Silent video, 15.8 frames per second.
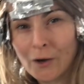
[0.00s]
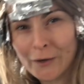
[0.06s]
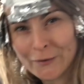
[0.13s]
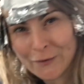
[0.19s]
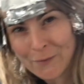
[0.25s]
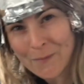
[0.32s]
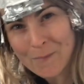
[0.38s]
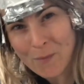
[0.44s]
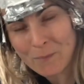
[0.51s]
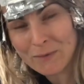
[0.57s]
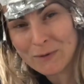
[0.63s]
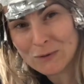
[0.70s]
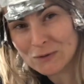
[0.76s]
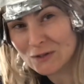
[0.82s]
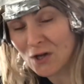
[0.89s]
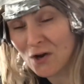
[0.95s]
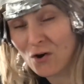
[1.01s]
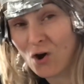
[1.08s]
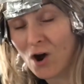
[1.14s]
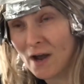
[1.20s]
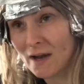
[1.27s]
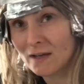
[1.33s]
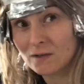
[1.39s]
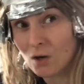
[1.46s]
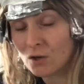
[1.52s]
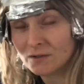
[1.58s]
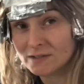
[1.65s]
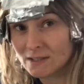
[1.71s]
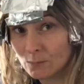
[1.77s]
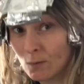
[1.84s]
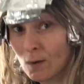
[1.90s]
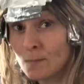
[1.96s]
I know it probably looks like I can't
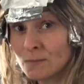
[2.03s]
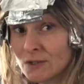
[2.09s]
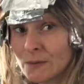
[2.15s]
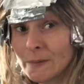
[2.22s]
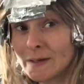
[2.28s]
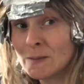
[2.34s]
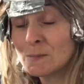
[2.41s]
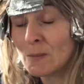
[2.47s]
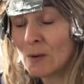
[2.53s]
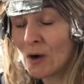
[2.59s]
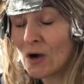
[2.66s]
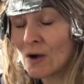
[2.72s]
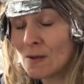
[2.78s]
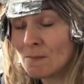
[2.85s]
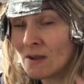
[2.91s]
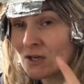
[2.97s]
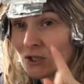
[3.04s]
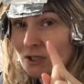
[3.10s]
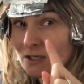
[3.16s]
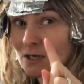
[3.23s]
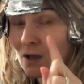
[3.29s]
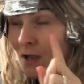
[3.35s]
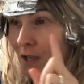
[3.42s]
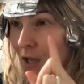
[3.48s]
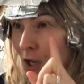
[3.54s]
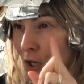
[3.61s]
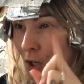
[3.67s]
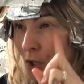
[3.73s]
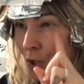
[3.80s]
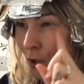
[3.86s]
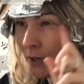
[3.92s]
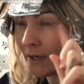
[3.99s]
see what I'm doing, but I'm actually like
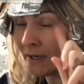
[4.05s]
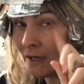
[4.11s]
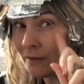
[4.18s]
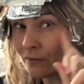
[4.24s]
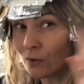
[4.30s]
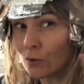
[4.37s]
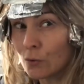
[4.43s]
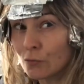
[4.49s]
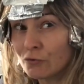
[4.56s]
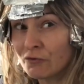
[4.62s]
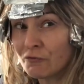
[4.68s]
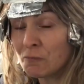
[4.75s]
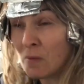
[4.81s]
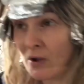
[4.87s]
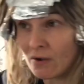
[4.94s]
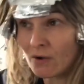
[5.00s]
looking at the corner of my